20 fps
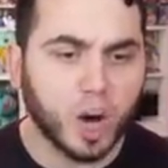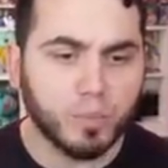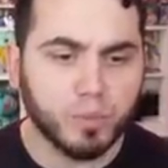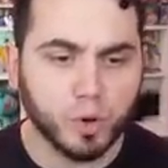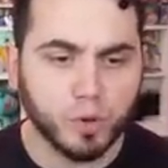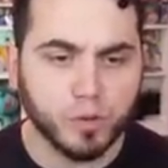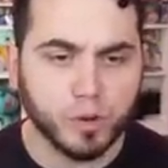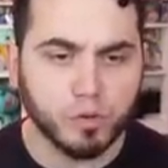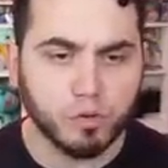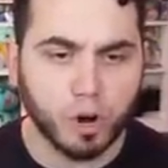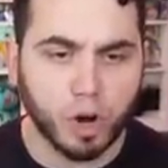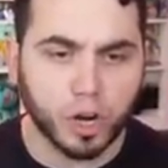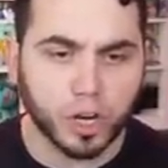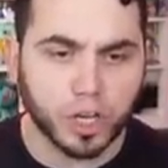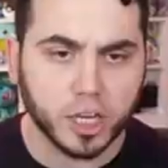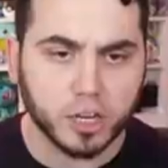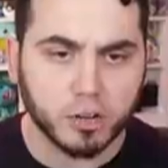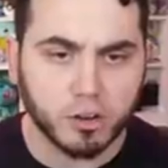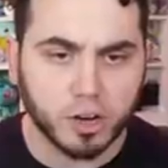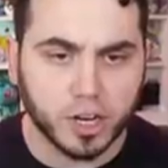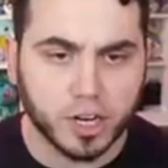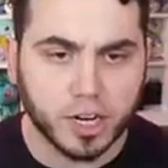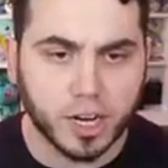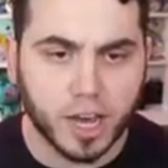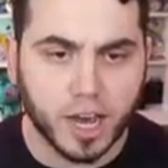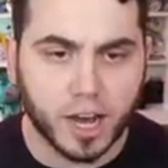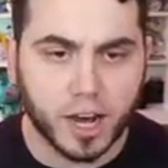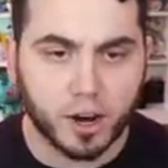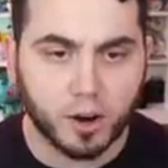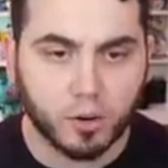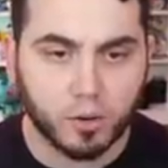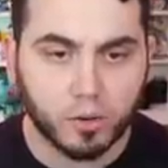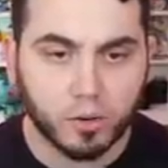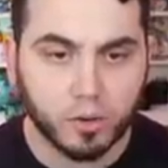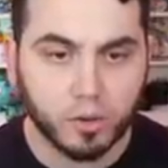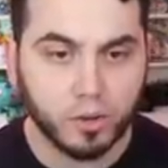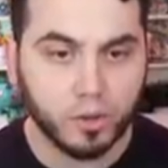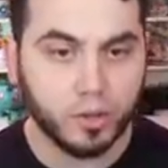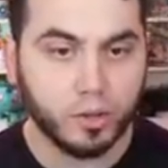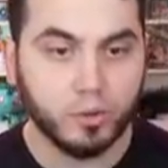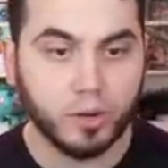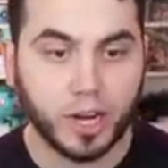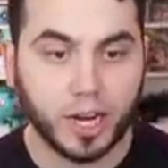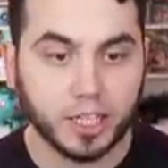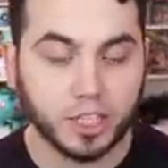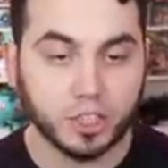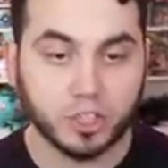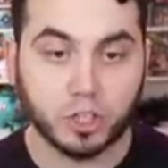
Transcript: prove you wrong here and now. Wait, I just